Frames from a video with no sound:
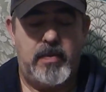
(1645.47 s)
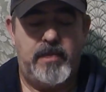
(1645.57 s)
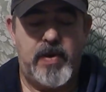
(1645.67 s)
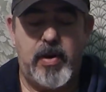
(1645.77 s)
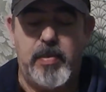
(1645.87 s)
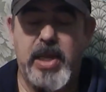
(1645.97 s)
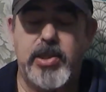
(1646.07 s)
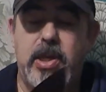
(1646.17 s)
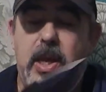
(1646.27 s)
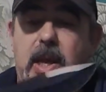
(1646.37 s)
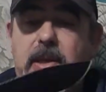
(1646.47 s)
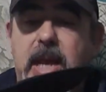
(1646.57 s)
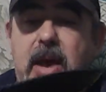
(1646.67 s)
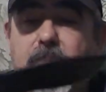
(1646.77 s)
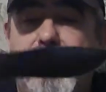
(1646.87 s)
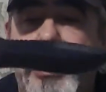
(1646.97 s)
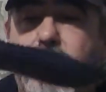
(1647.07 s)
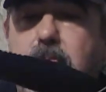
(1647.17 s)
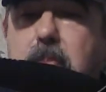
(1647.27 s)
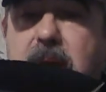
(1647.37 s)
very much. Now, this
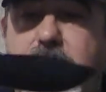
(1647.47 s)
might